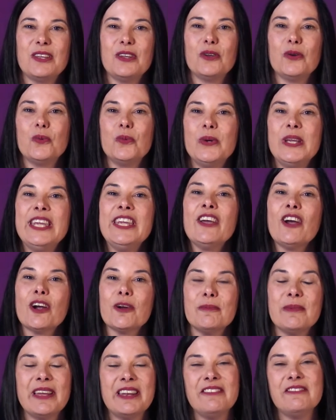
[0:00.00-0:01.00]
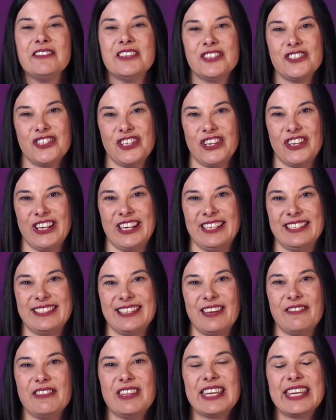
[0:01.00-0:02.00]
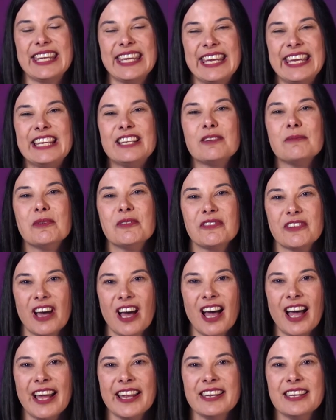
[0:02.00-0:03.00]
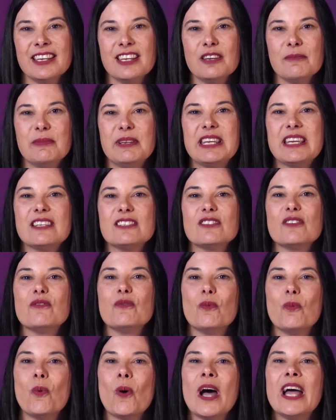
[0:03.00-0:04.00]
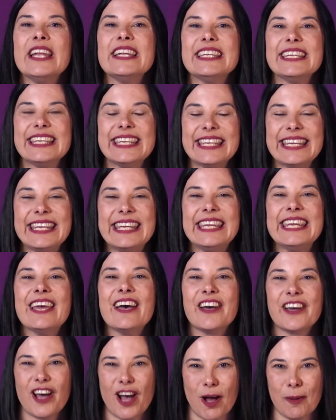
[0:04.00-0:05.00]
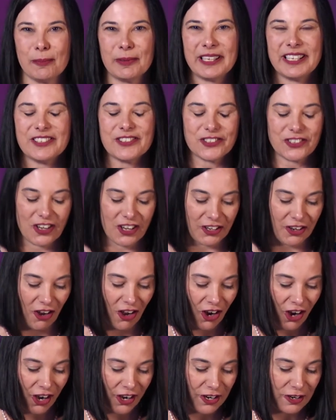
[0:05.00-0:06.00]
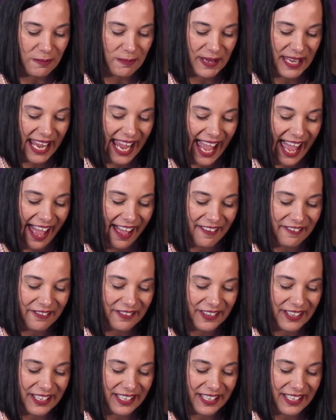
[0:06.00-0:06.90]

We are beneficiaries of the kingdom of God because of what He accomplished on our behalf.